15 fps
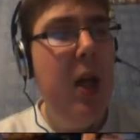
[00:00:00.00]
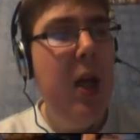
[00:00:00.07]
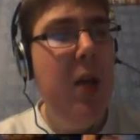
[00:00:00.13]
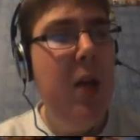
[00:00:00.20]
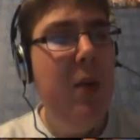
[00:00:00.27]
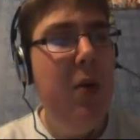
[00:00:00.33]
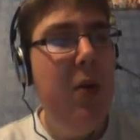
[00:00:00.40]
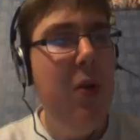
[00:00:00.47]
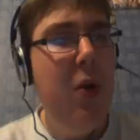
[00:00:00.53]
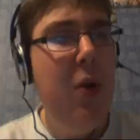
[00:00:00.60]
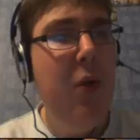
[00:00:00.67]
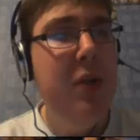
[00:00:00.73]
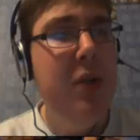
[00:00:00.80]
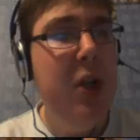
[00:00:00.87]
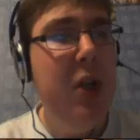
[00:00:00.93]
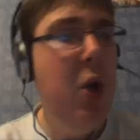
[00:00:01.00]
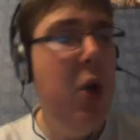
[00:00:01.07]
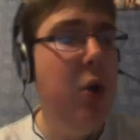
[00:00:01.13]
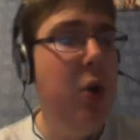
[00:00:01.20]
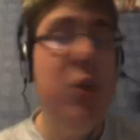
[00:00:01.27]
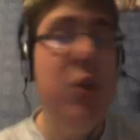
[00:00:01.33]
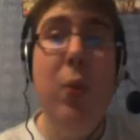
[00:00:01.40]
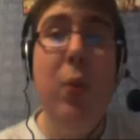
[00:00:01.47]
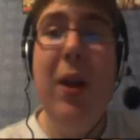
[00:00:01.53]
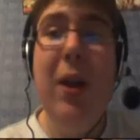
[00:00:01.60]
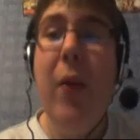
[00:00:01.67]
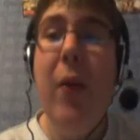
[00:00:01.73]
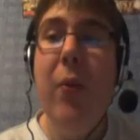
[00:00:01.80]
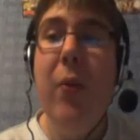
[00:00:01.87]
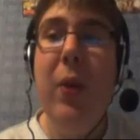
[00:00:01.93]
And obviously it
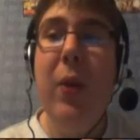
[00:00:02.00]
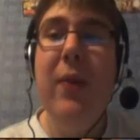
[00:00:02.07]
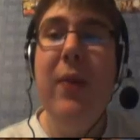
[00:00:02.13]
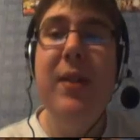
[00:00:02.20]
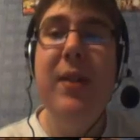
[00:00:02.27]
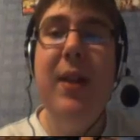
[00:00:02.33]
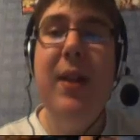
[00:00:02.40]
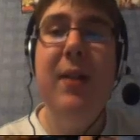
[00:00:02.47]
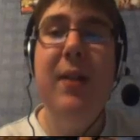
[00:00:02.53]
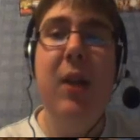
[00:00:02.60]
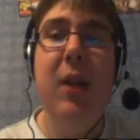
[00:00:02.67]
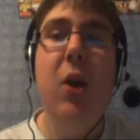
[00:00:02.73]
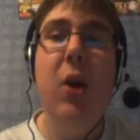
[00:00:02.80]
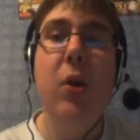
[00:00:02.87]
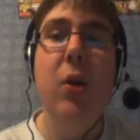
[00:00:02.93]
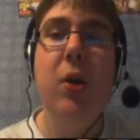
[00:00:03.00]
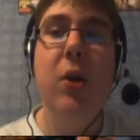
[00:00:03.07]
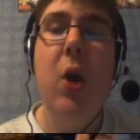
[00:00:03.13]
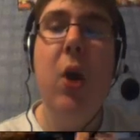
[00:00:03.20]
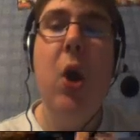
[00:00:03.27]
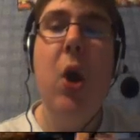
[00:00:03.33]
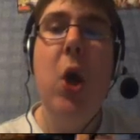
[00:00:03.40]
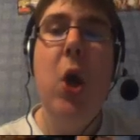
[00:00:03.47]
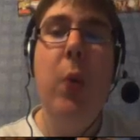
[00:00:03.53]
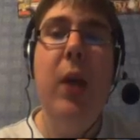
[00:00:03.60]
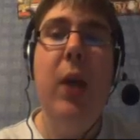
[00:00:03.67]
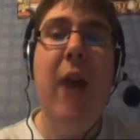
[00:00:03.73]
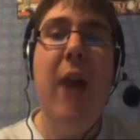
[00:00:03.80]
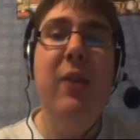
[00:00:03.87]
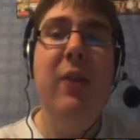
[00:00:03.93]
costs. Will this DLC cost?
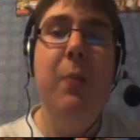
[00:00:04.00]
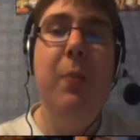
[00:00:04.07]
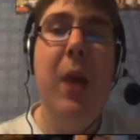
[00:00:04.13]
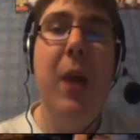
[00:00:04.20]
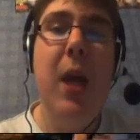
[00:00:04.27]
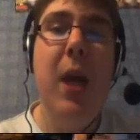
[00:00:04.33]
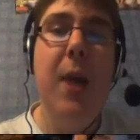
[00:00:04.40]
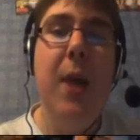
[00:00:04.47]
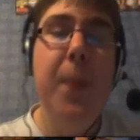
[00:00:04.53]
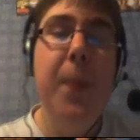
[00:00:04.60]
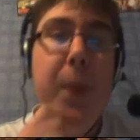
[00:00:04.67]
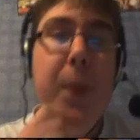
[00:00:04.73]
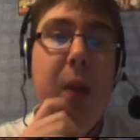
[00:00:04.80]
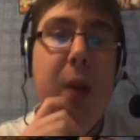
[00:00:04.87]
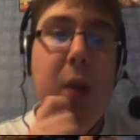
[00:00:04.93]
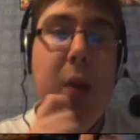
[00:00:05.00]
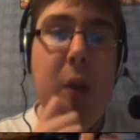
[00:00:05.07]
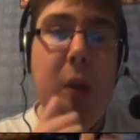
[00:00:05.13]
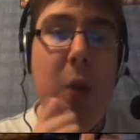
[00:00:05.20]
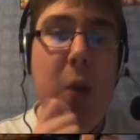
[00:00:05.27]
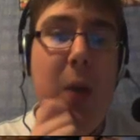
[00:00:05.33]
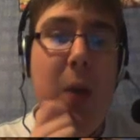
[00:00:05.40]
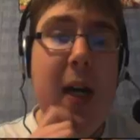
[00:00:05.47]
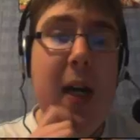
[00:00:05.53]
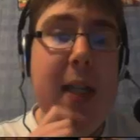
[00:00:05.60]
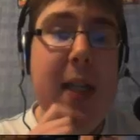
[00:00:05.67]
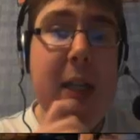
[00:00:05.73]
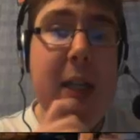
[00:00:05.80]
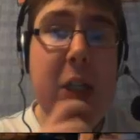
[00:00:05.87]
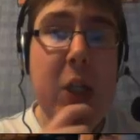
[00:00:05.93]
Will you have to pay
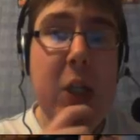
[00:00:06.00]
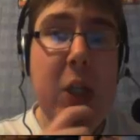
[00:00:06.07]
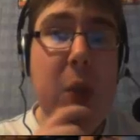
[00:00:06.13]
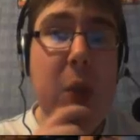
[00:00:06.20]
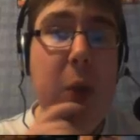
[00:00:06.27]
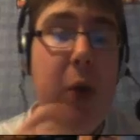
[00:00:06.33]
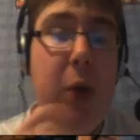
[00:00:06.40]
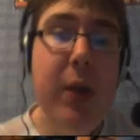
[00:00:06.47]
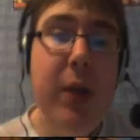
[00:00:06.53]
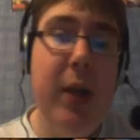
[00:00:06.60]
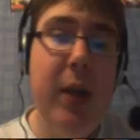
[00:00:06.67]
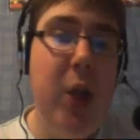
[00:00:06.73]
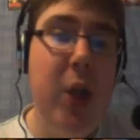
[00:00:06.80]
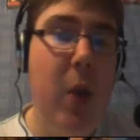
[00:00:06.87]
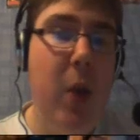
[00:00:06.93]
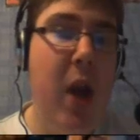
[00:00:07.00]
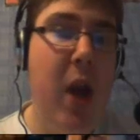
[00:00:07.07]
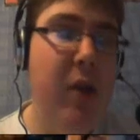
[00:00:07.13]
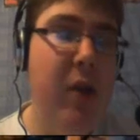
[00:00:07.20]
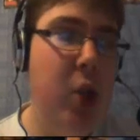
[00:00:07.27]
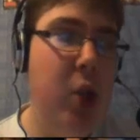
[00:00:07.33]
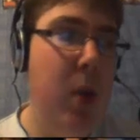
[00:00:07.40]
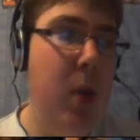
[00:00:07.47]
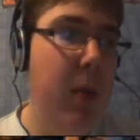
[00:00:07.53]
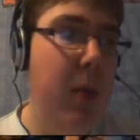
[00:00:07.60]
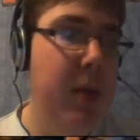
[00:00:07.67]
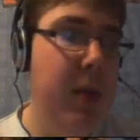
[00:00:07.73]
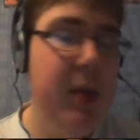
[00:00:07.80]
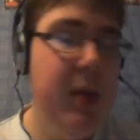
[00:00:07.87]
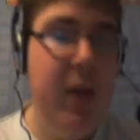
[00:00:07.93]
to access new content and new
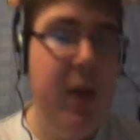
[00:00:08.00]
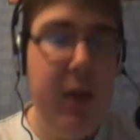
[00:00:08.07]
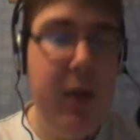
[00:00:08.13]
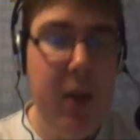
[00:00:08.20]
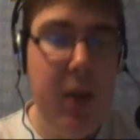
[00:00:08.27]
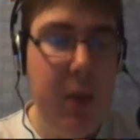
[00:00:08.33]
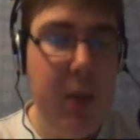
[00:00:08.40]
areas and new weapons?